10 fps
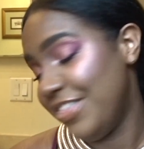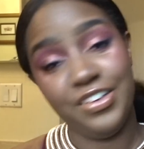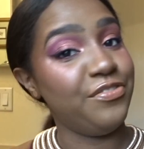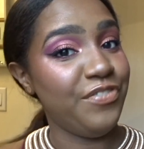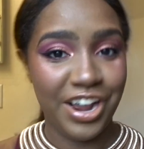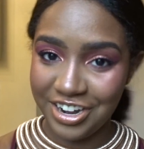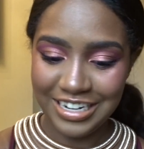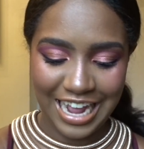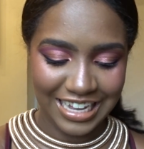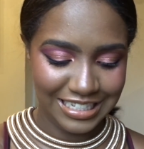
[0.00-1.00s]
The very
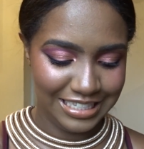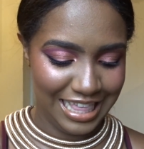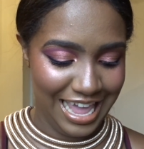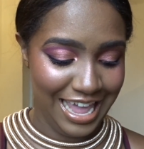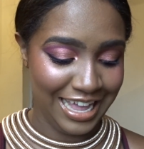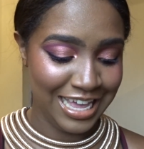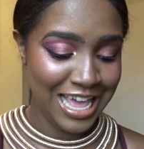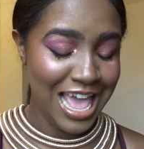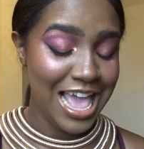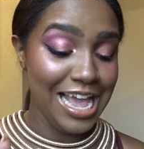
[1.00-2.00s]
next
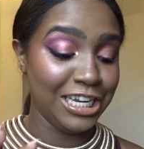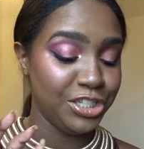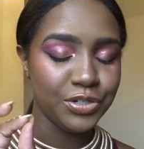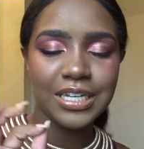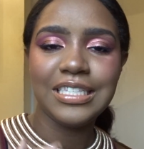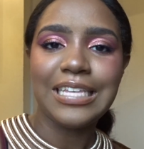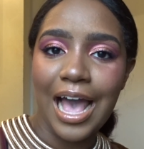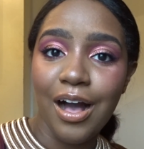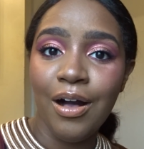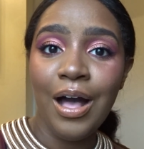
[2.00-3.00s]
thing, and you can
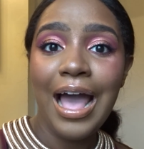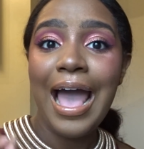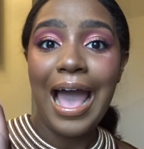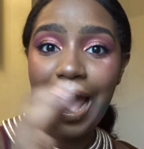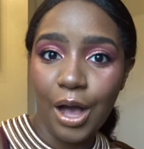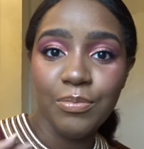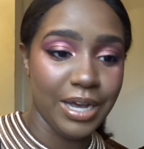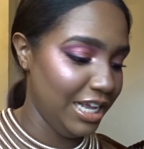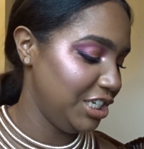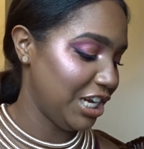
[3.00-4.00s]
tell how
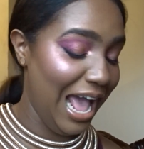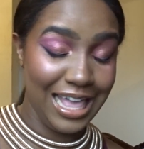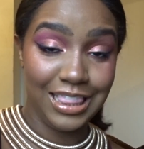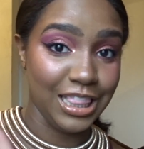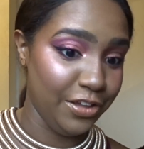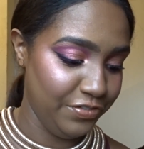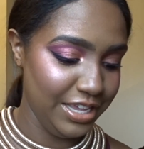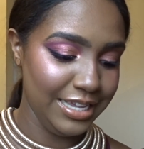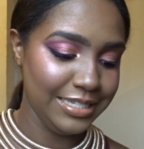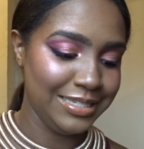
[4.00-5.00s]
much I love
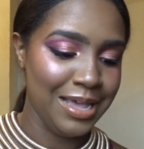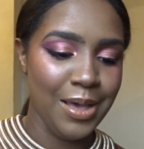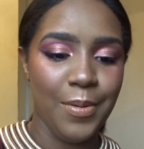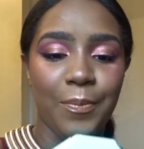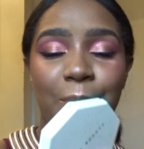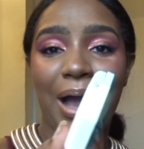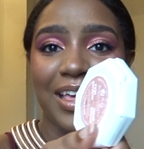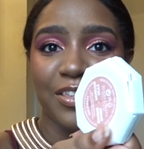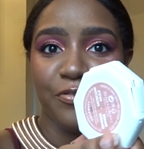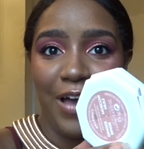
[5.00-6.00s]
this
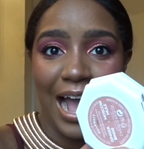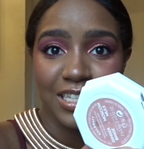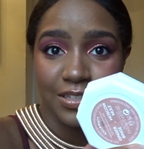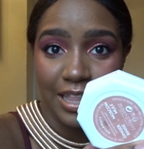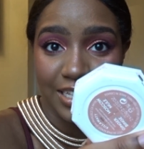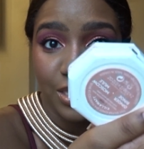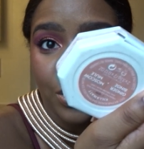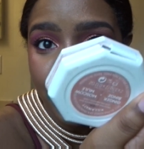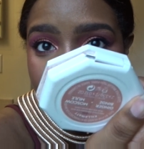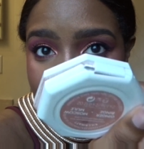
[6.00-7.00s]
by the fact that, like,
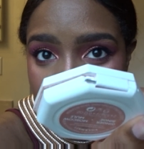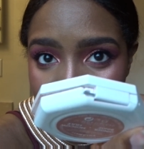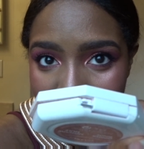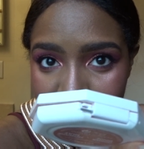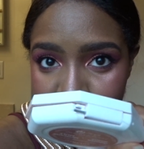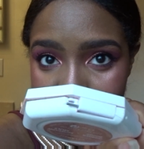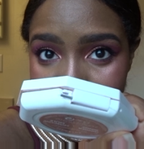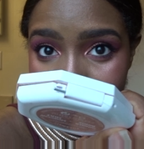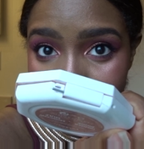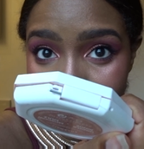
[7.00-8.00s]
look at the packaging.